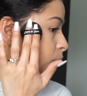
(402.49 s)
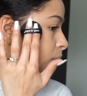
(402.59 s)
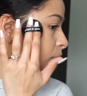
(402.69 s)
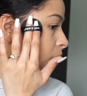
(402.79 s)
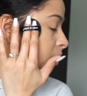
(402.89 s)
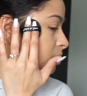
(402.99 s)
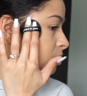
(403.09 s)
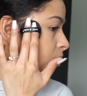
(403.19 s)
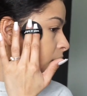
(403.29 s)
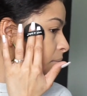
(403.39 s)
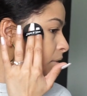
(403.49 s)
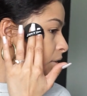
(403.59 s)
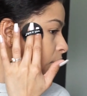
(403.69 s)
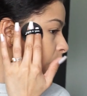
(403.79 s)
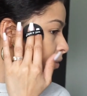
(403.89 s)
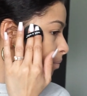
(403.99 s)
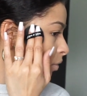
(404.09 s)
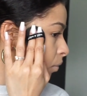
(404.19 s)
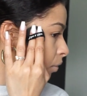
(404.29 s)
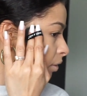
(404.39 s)
would bronze. So I'm gonna go from
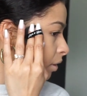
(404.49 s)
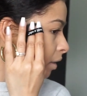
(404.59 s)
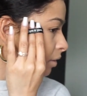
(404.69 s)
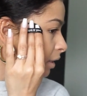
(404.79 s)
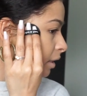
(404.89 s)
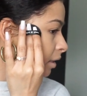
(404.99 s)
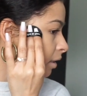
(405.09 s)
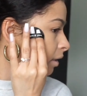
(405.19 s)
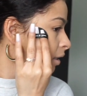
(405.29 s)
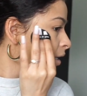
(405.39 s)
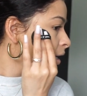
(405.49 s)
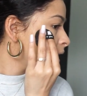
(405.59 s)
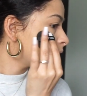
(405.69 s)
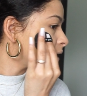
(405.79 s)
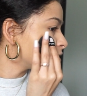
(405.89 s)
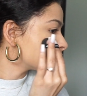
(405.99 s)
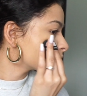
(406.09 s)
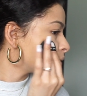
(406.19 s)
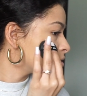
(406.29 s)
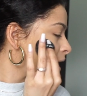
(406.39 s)
the corner out here and just
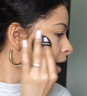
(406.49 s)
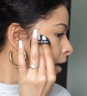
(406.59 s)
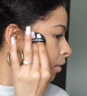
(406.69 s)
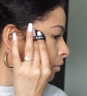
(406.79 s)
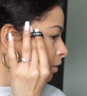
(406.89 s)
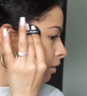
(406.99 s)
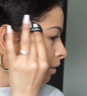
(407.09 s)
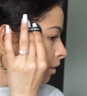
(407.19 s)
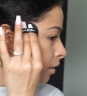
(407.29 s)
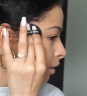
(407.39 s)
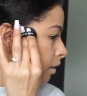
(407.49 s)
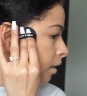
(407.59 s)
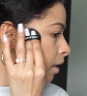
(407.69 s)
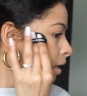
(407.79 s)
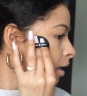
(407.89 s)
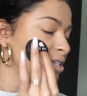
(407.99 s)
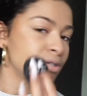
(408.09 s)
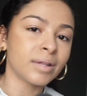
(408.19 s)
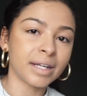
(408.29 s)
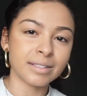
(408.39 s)
go down. I
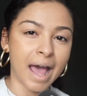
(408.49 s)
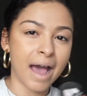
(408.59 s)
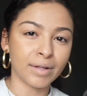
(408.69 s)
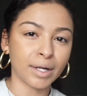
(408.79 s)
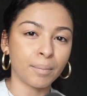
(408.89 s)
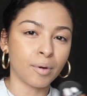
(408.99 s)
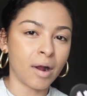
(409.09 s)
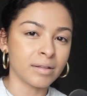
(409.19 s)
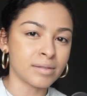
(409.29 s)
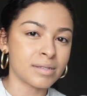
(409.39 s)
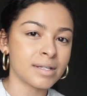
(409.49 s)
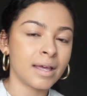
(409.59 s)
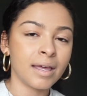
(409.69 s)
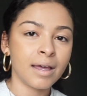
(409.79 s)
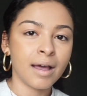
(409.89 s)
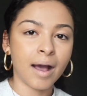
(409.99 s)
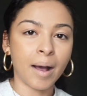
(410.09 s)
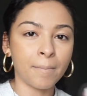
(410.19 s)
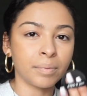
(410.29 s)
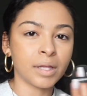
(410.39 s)
do like to have like a bronze
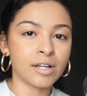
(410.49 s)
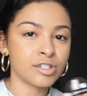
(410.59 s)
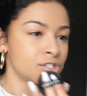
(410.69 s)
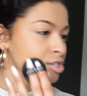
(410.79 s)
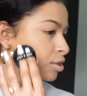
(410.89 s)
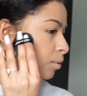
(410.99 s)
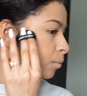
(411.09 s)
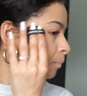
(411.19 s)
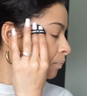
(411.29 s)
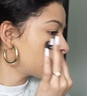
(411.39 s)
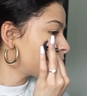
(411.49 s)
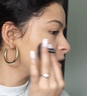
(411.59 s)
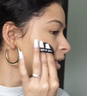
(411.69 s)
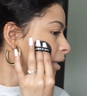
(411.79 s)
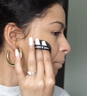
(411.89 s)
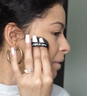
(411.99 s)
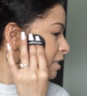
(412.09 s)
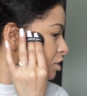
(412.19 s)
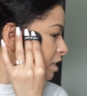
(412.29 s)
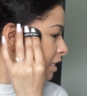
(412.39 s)
blush too. If I'm wearing like a
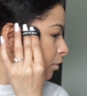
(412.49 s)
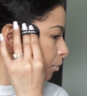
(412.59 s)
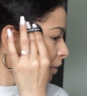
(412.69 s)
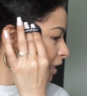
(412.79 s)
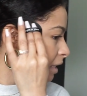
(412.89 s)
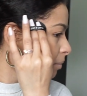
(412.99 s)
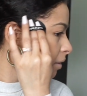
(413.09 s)
peachy or pinky